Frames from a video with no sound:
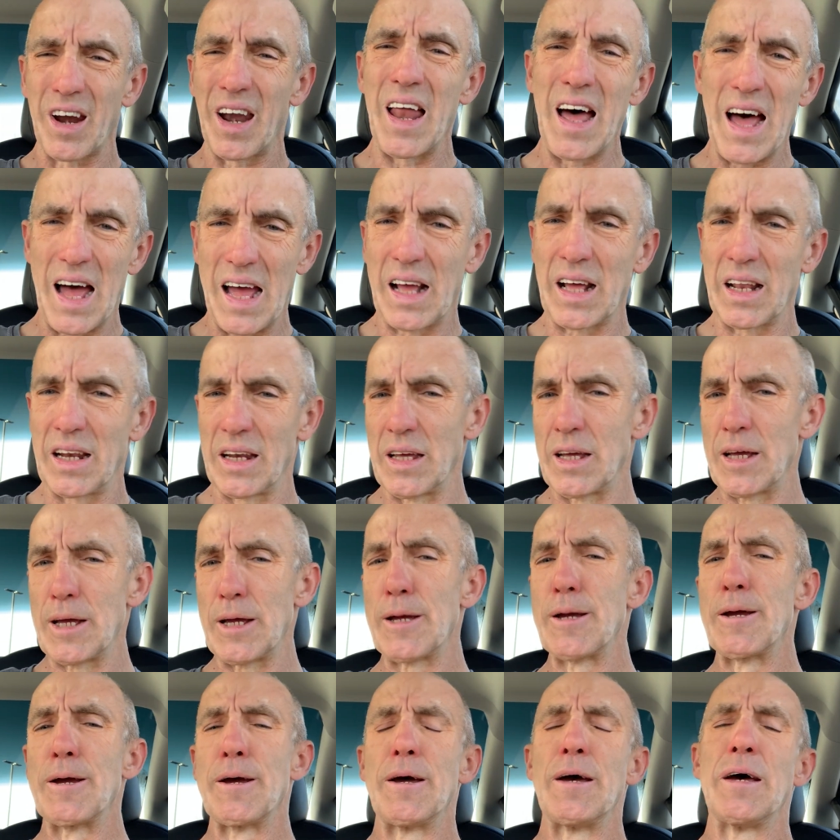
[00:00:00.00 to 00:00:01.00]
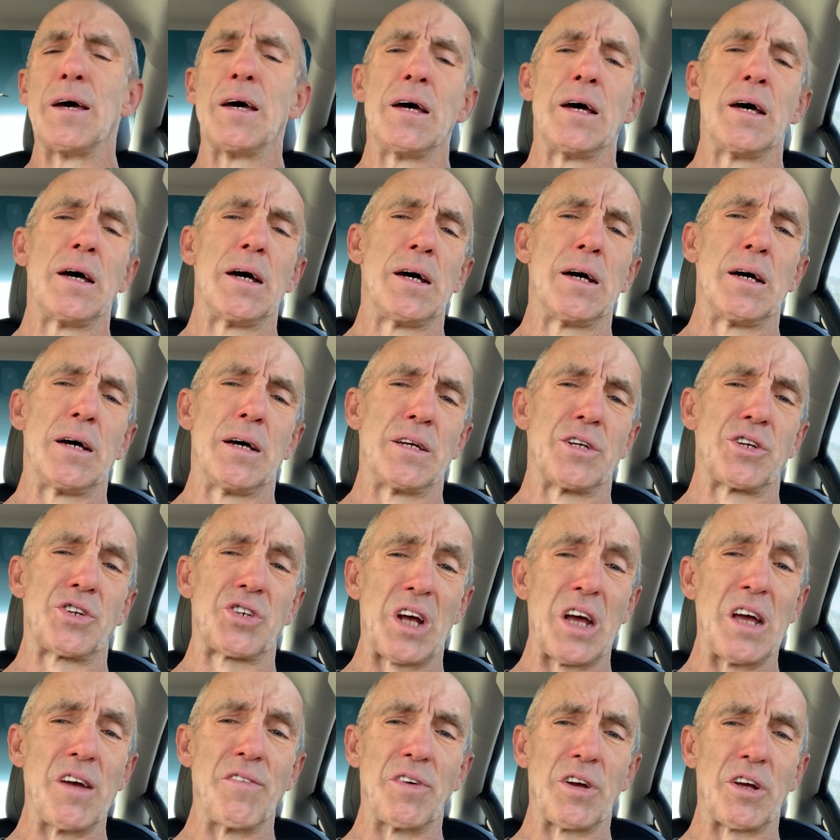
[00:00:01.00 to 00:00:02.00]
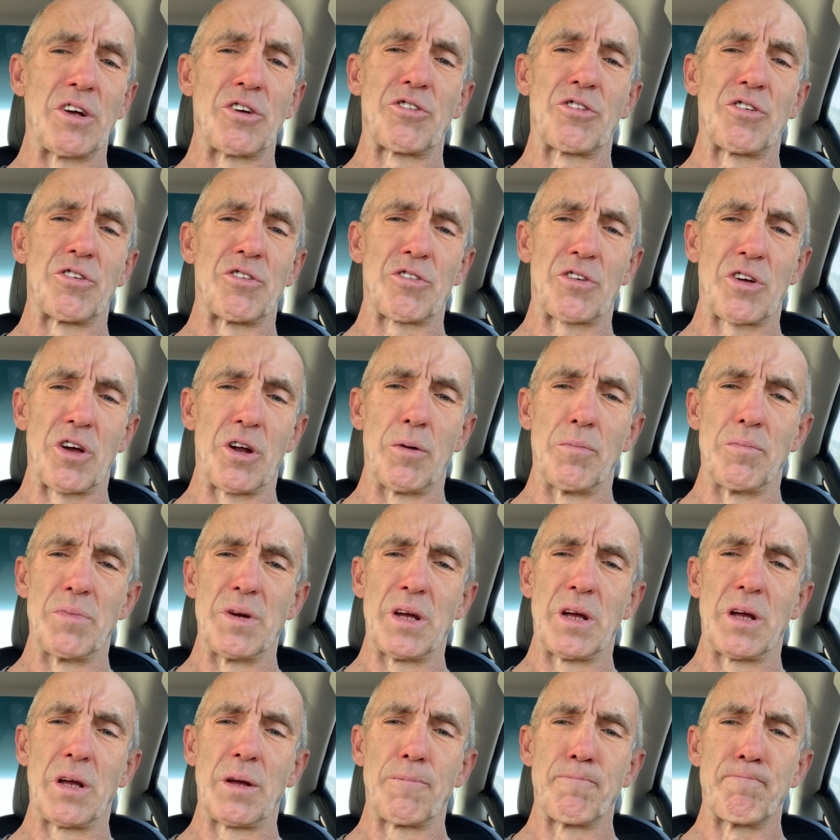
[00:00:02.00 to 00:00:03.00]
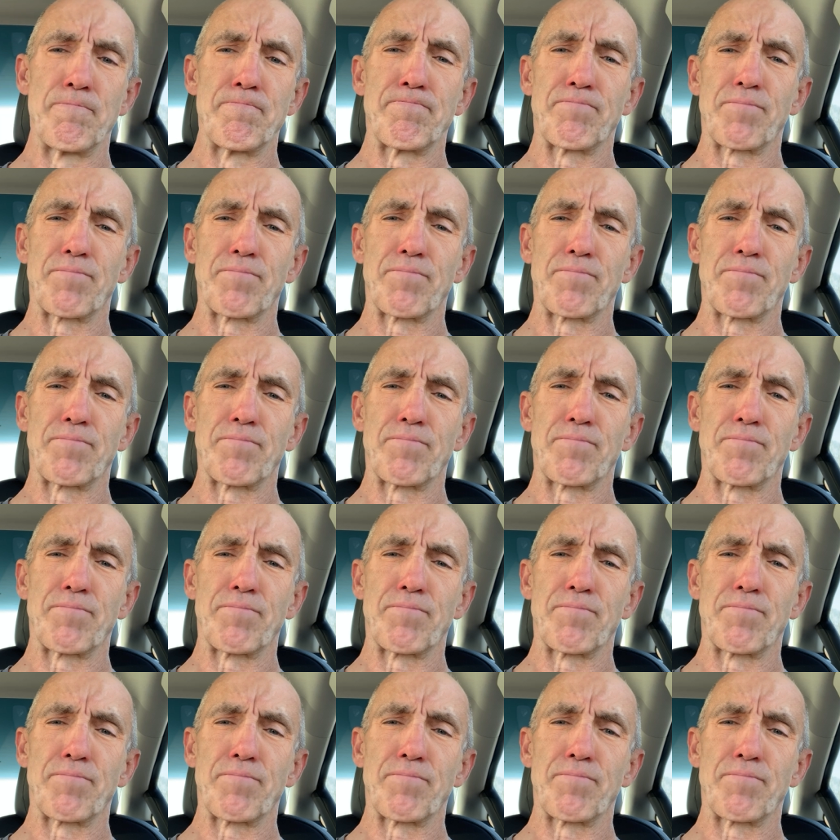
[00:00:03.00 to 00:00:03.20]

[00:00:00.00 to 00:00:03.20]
likely savings is going to be.